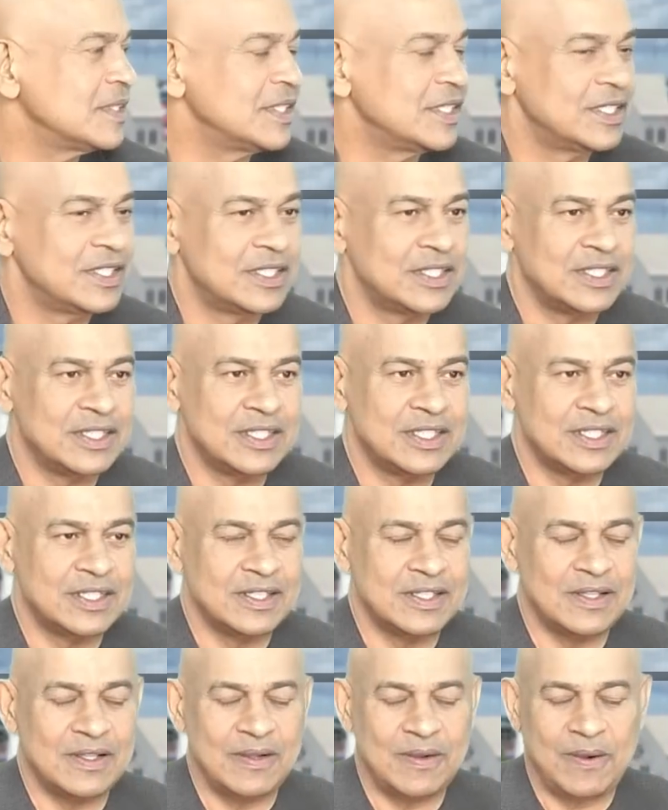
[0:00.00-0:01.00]
biggest
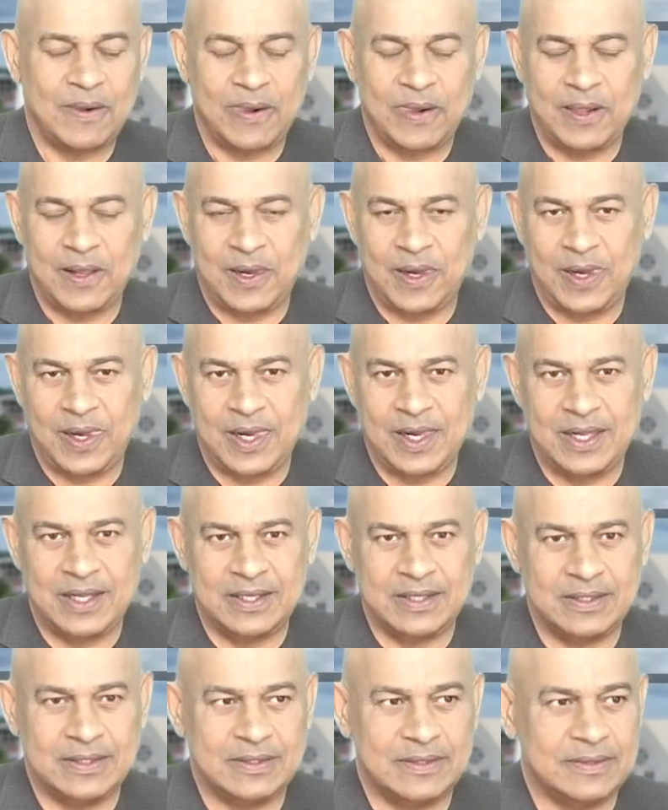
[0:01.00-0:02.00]
differences
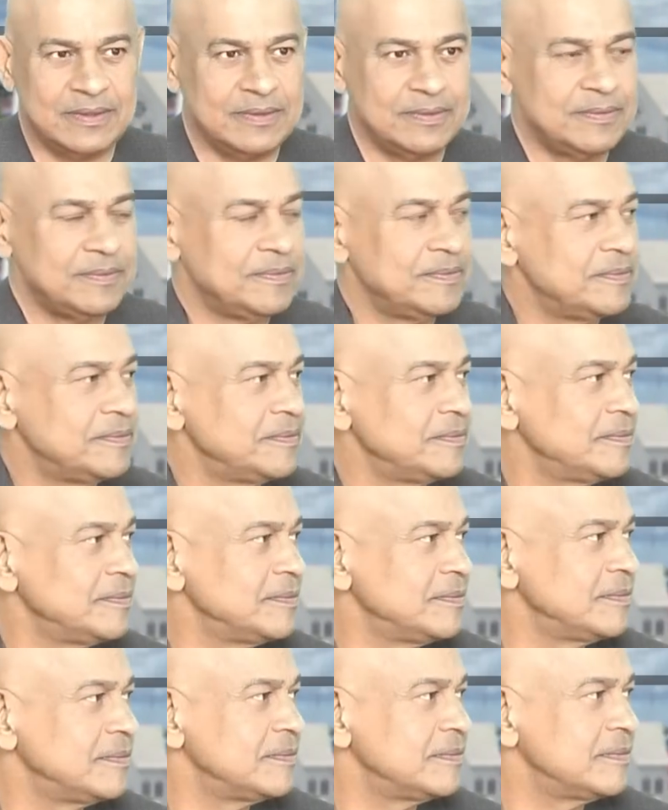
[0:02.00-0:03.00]
is
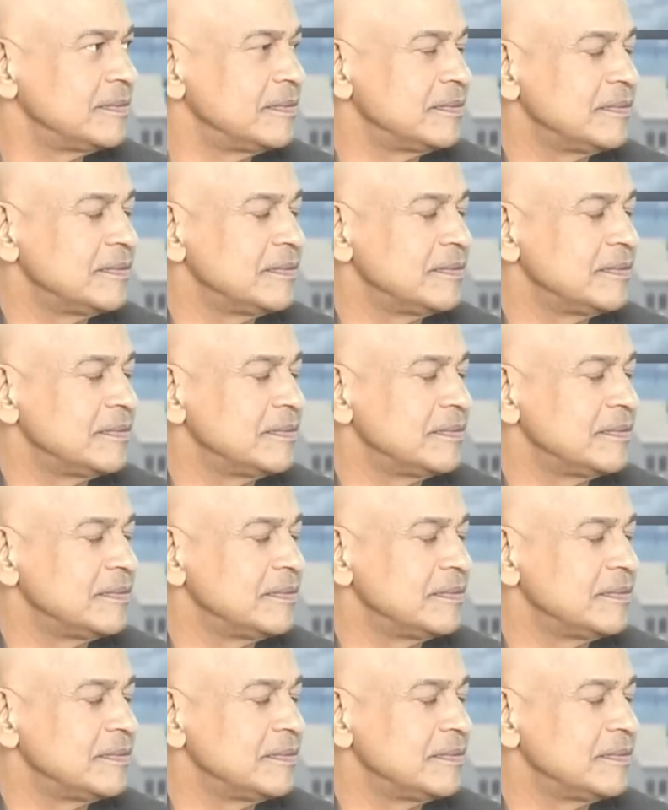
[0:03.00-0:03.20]
that